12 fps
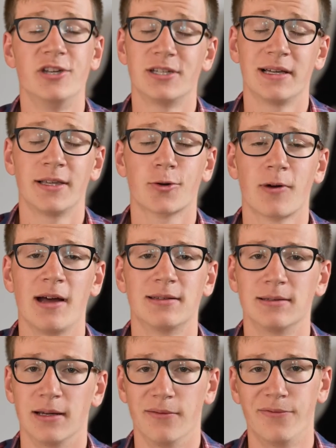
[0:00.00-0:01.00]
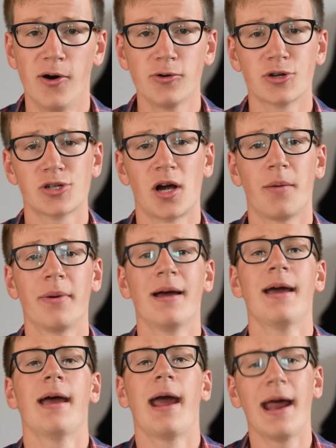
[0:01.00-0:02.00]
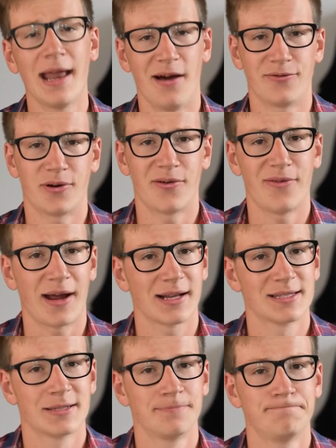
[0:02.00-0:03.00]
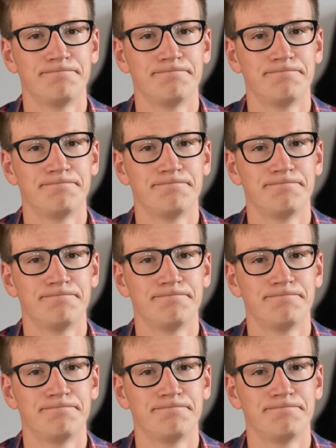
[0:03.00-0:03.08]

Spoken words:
is integrated in Photoshop and After Effects.